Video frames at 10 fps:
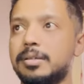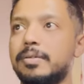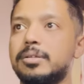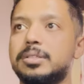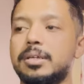They
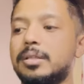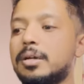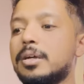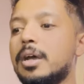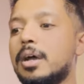will say
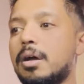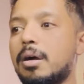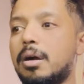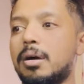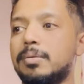that,
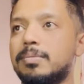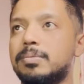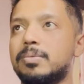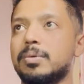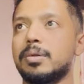
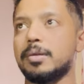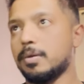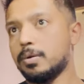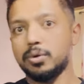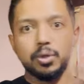
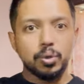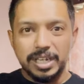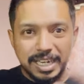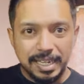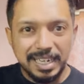do you
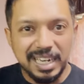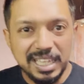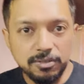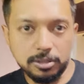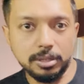need any
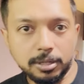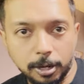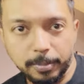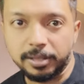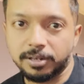leaves in the
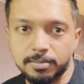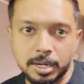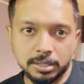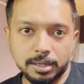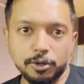coming 3
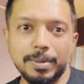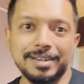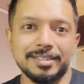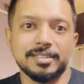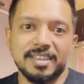months? And you
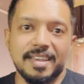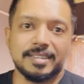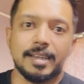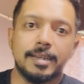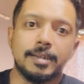might just say,
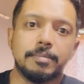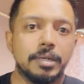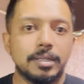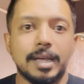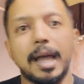yes, I need,
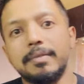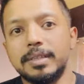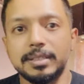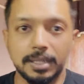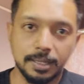because I have
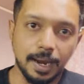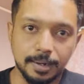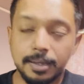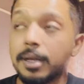this and that.